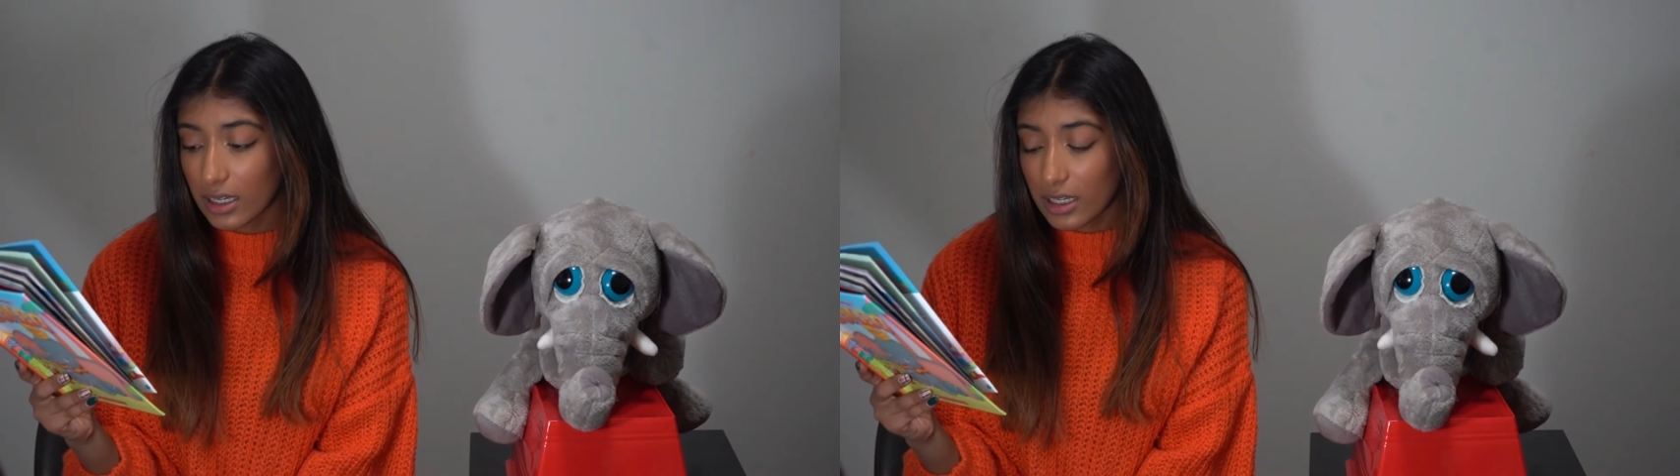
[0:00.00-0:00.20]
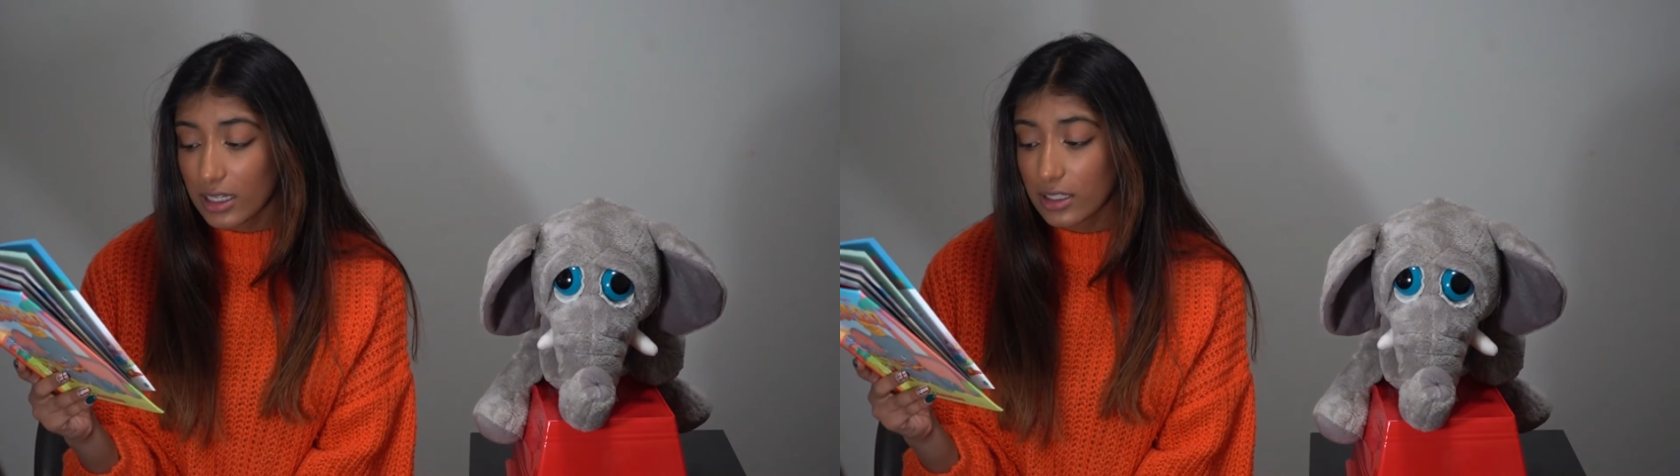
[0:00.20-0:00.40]

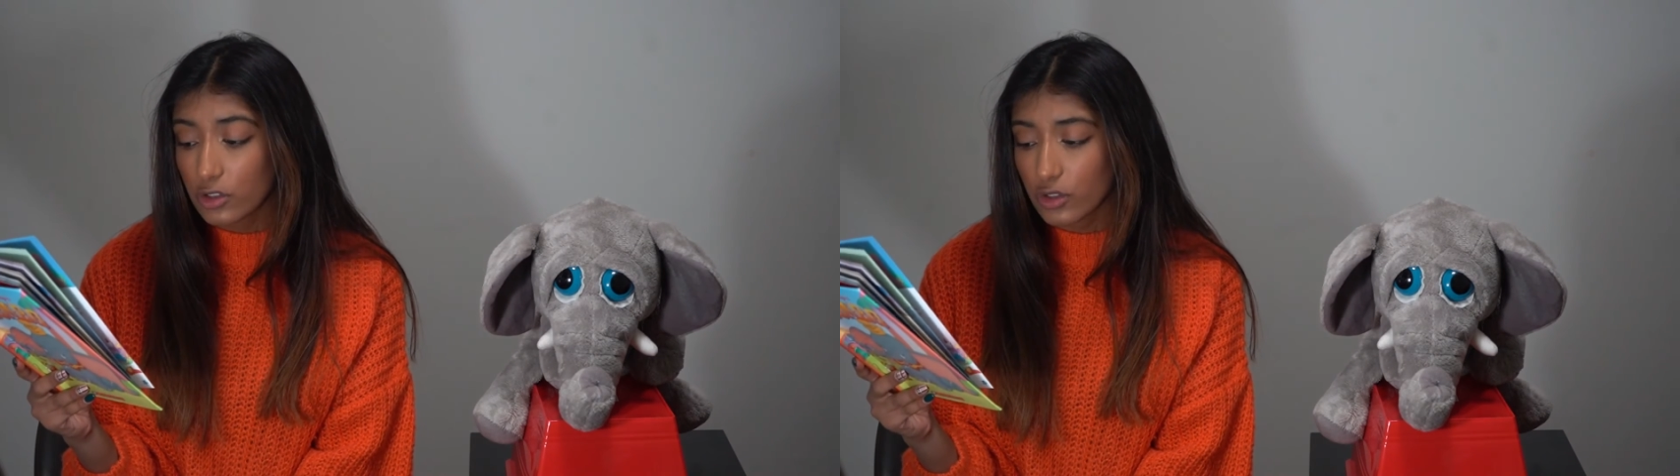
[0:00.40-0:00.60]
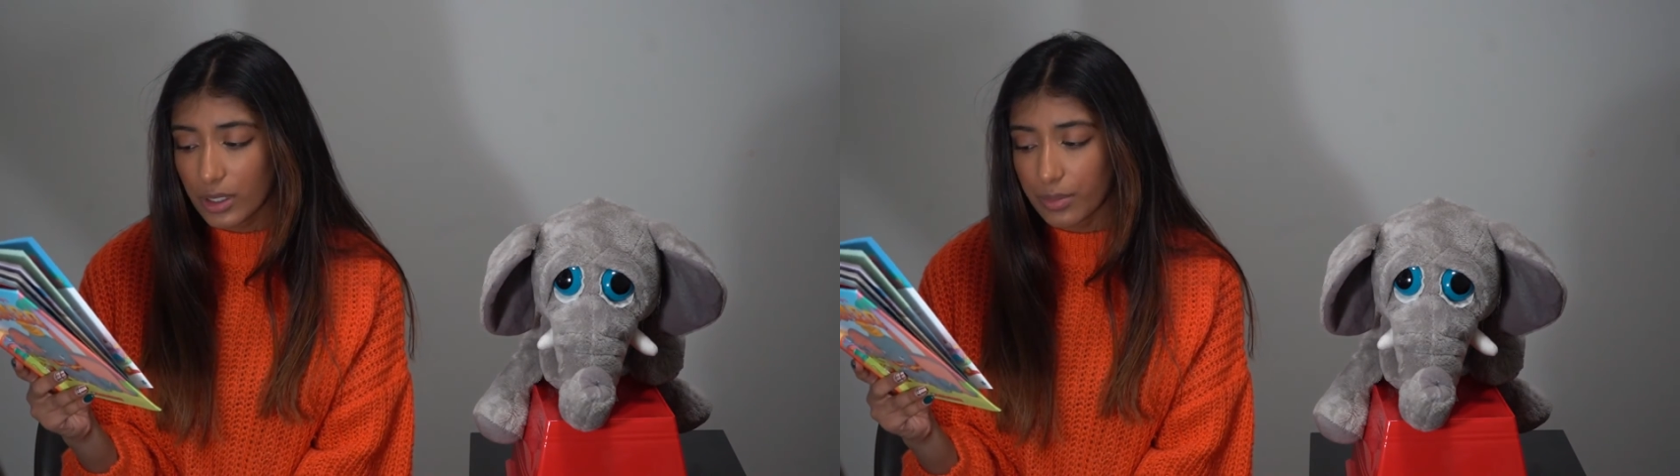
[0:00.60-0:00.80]
He
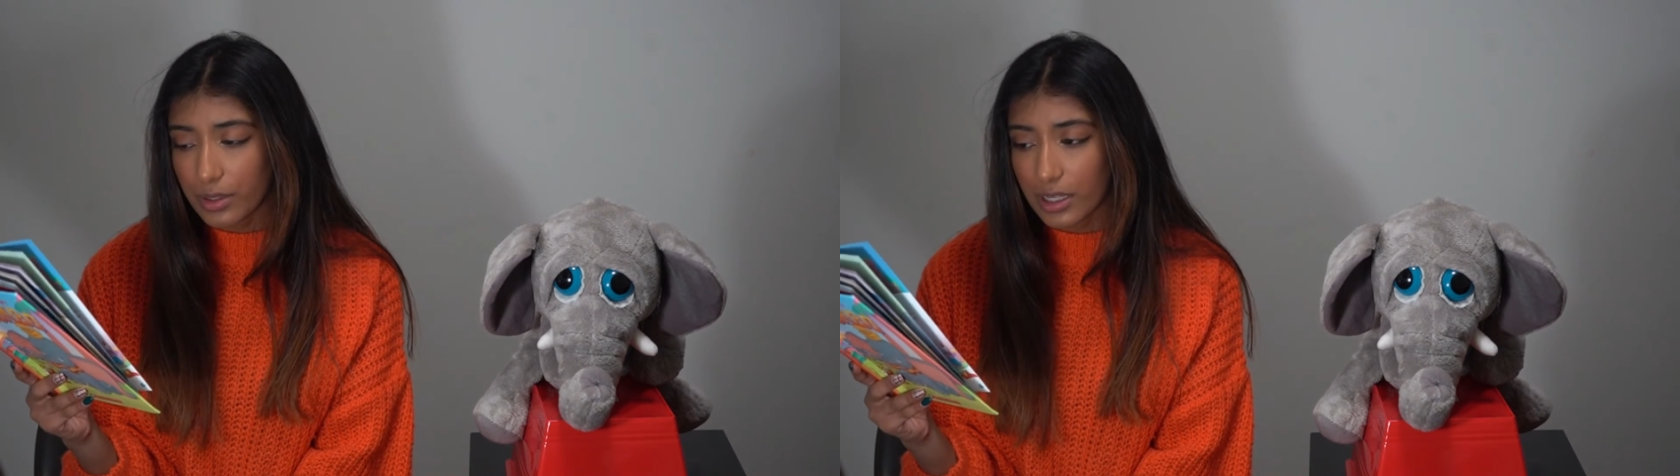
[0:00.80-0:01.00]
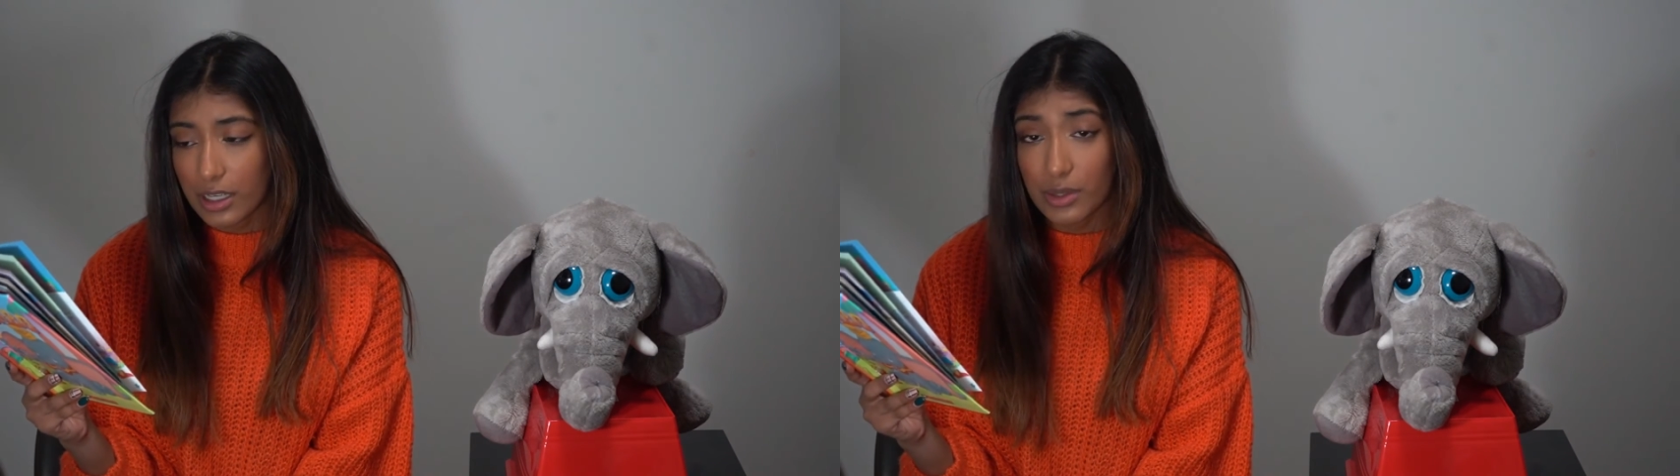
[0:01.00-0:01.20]
dreamed
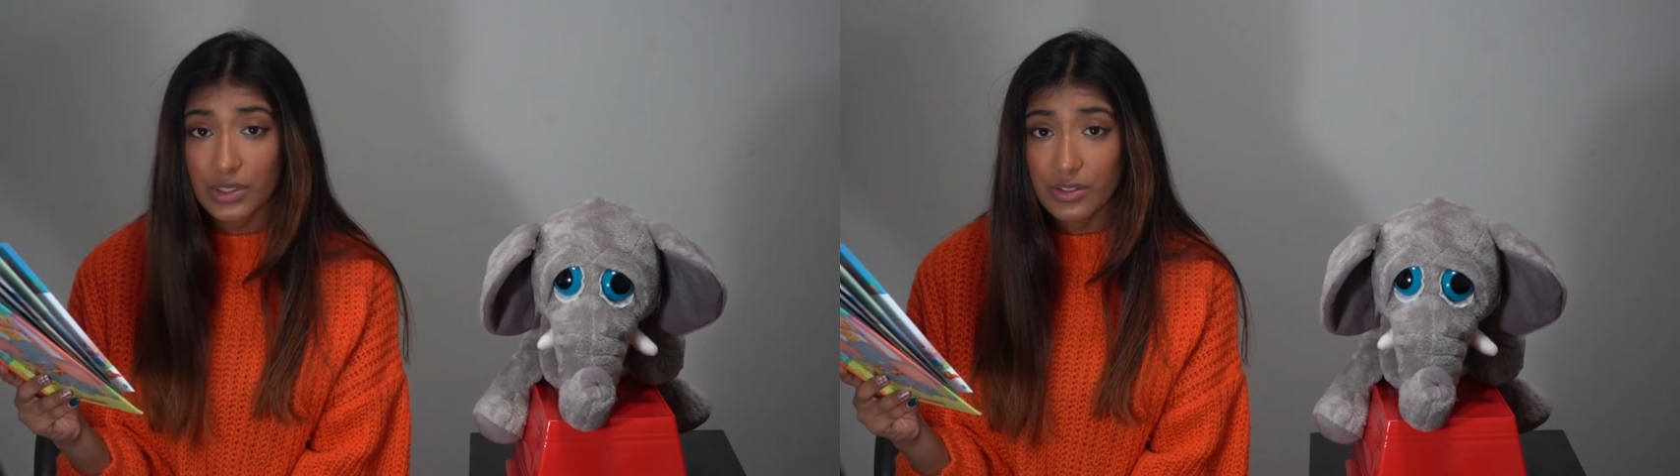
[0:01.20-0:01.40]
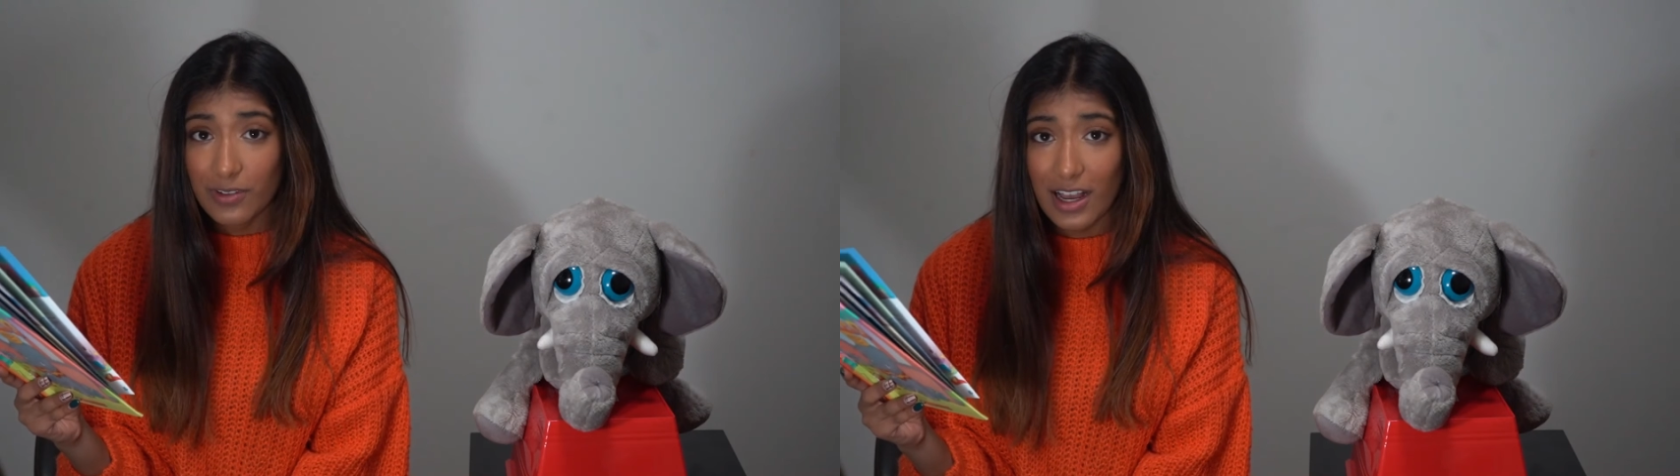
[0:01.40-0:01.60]
that he
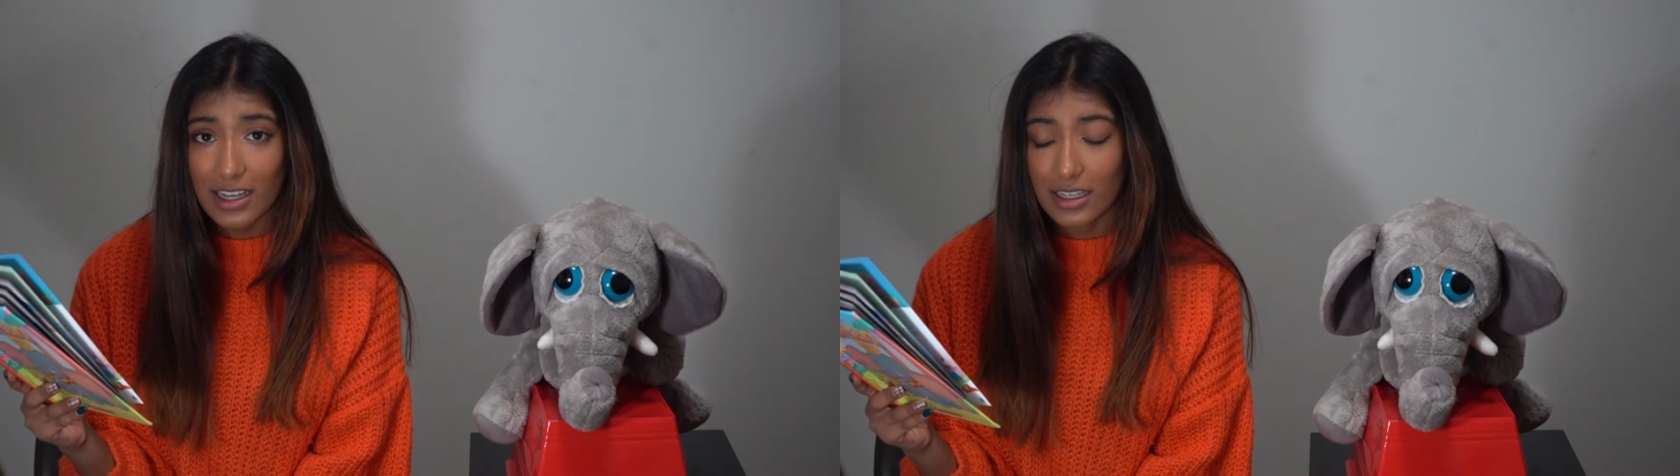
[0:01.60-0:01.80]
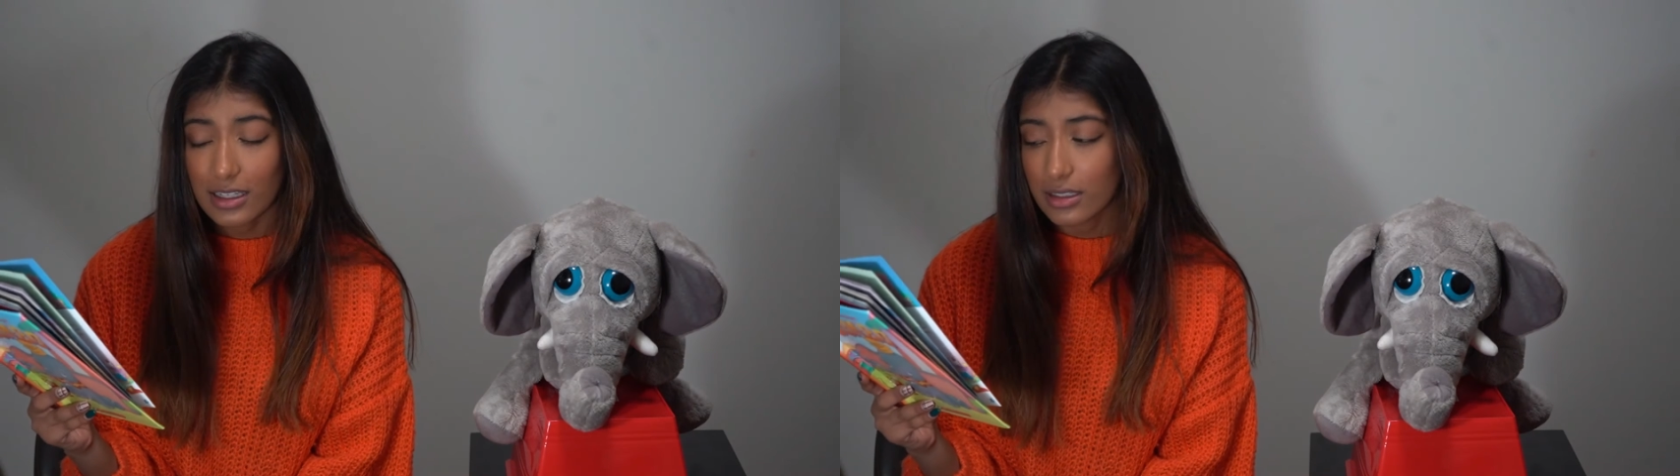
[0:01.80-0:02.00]
was
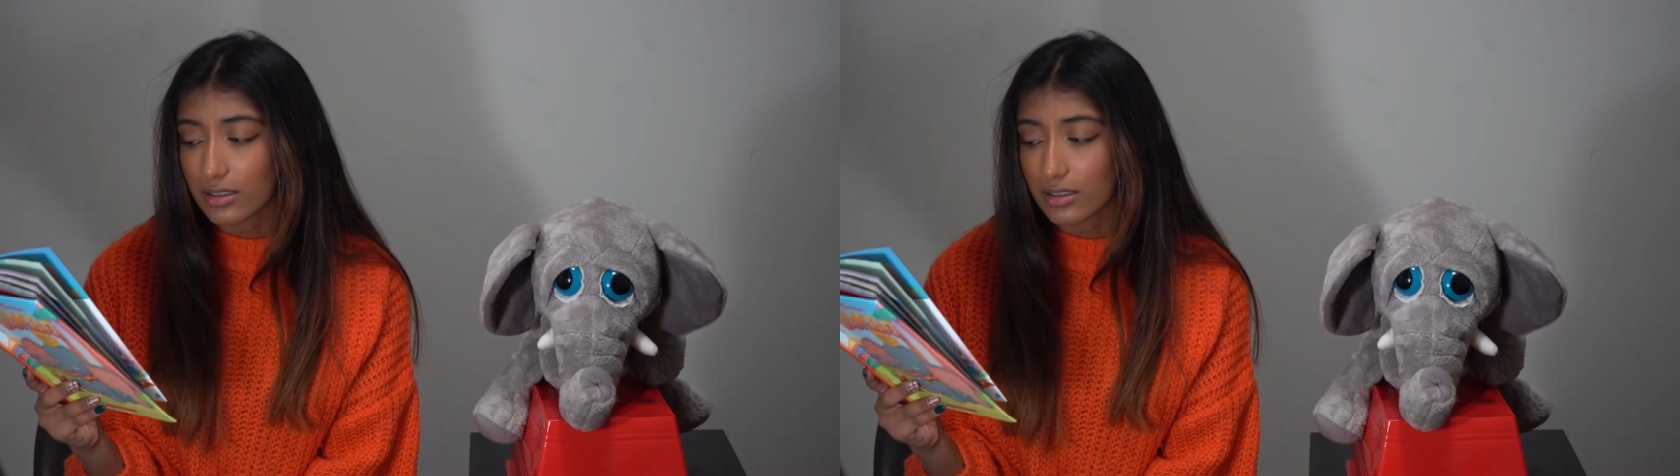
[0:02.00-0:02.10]
flying.